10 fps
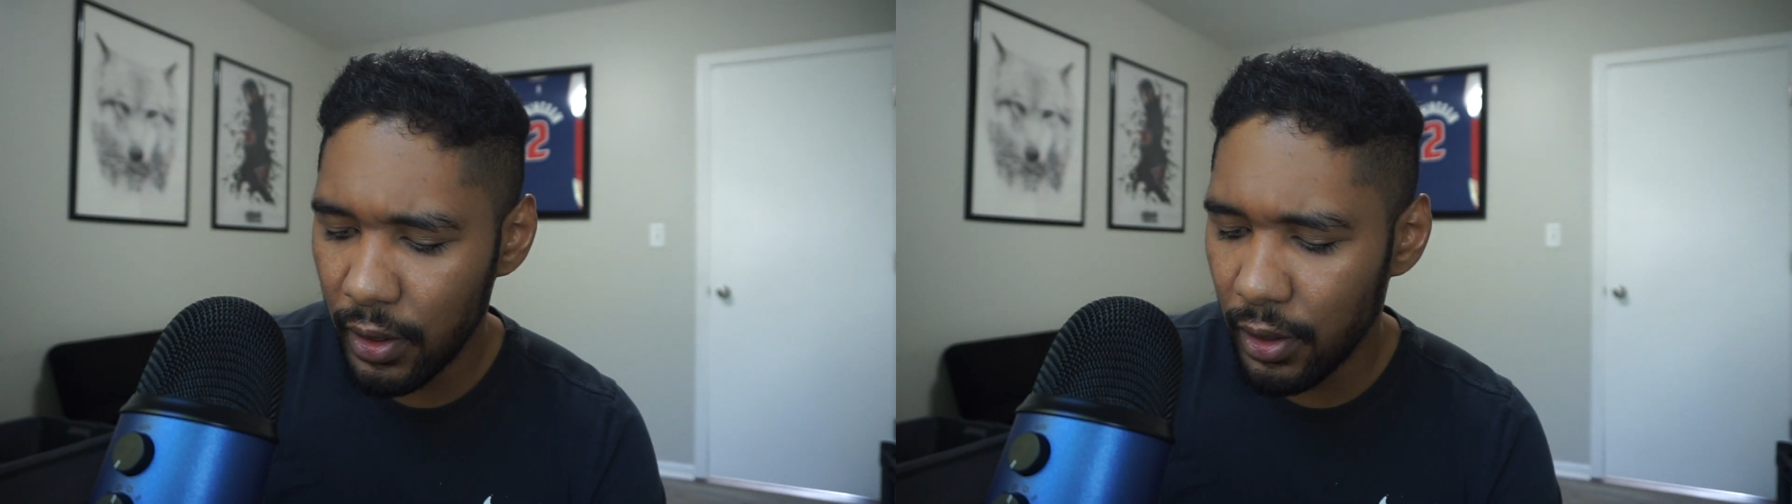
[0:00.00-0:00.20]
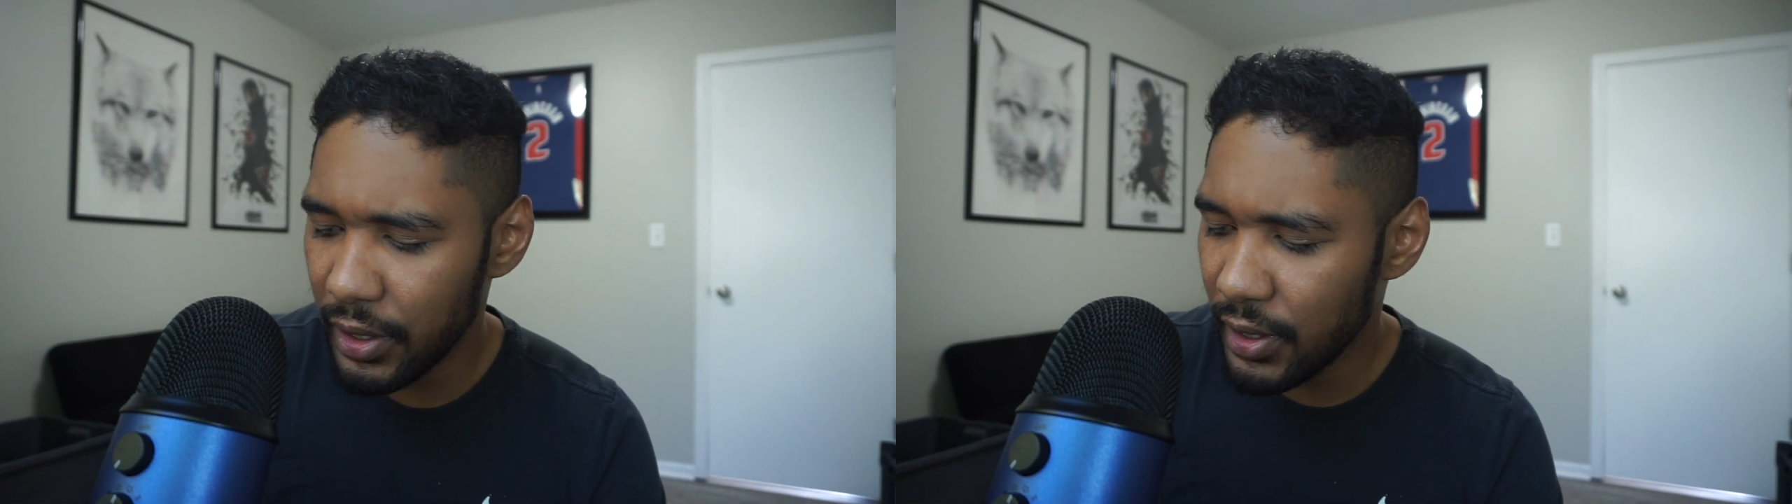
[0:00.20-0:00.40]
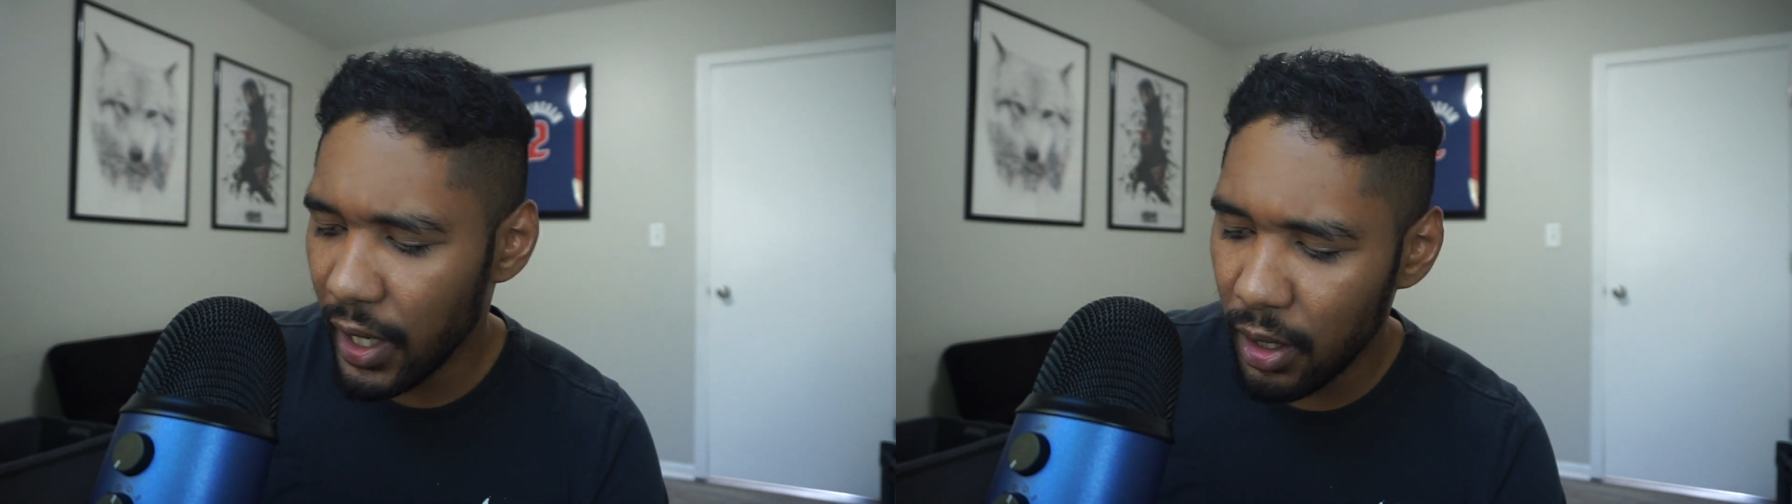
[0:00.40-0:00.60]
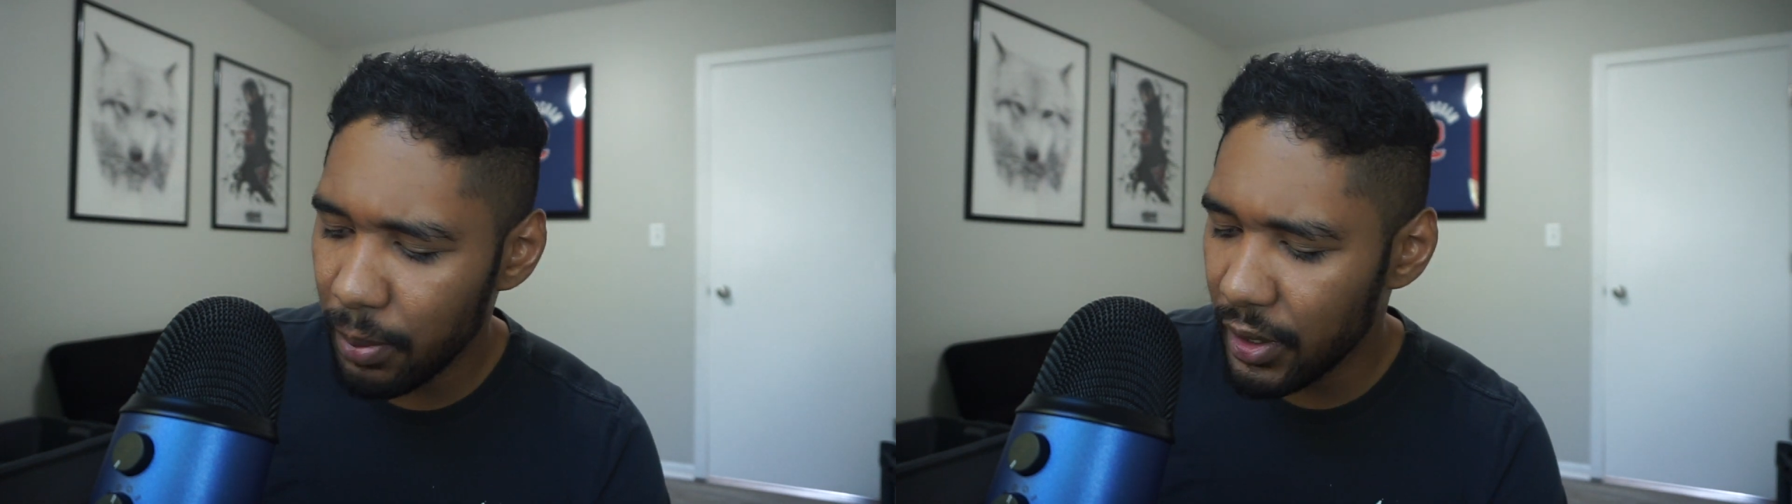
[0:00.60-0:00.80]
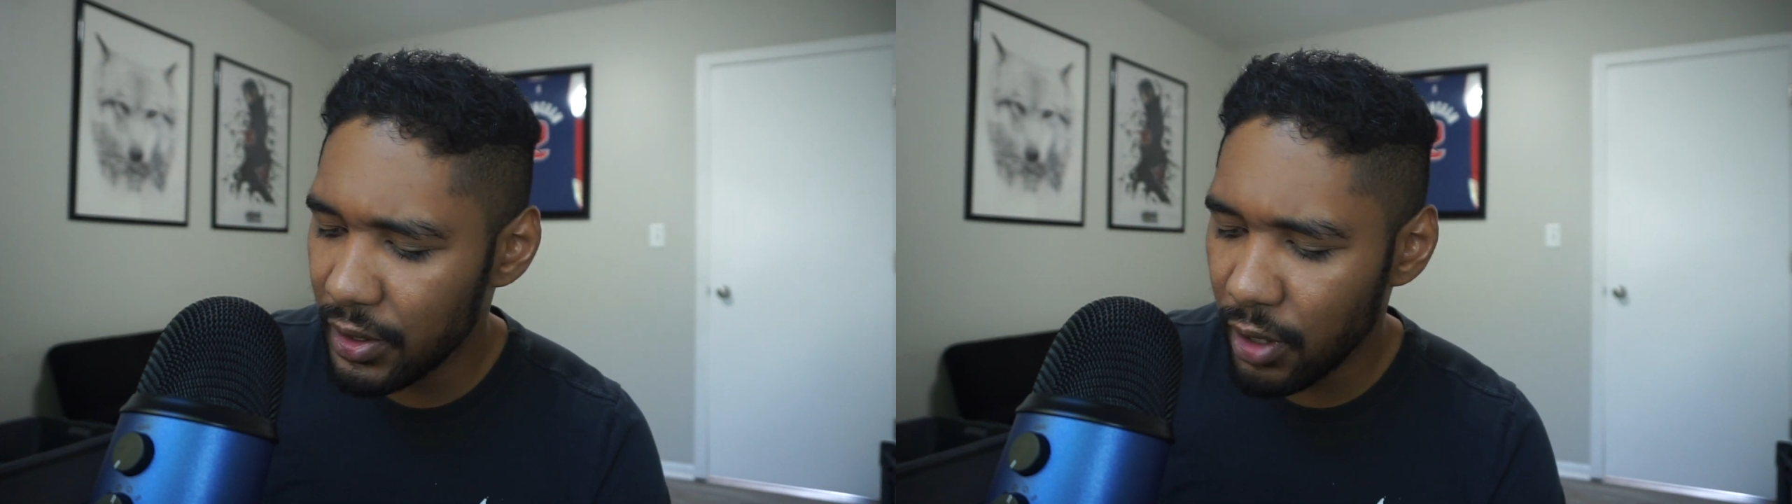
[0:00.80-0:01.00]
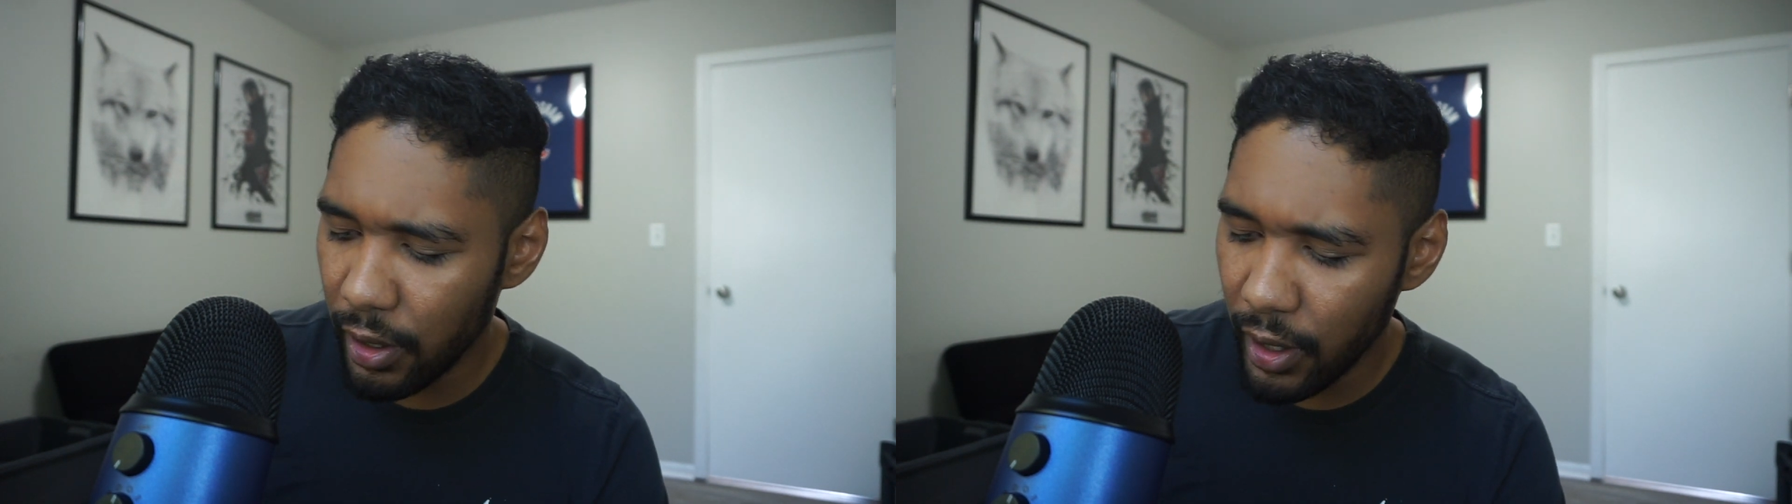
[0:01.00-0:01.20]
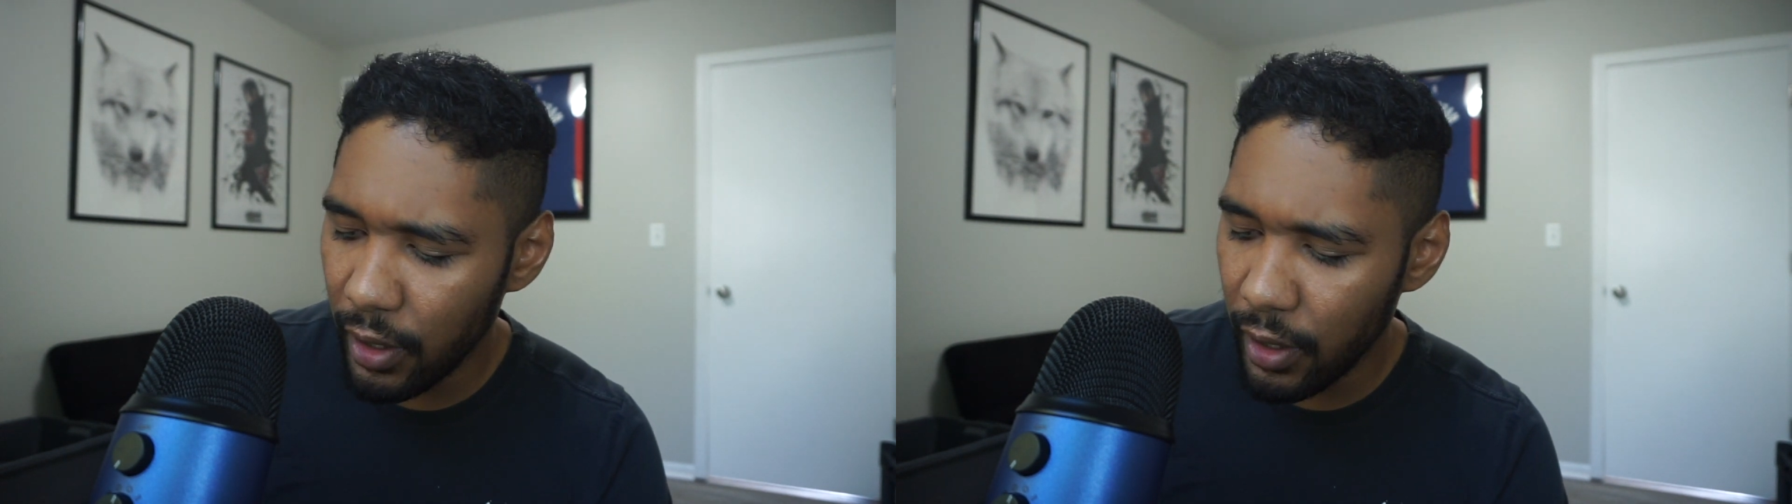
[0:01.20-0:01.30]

He's not going to be starting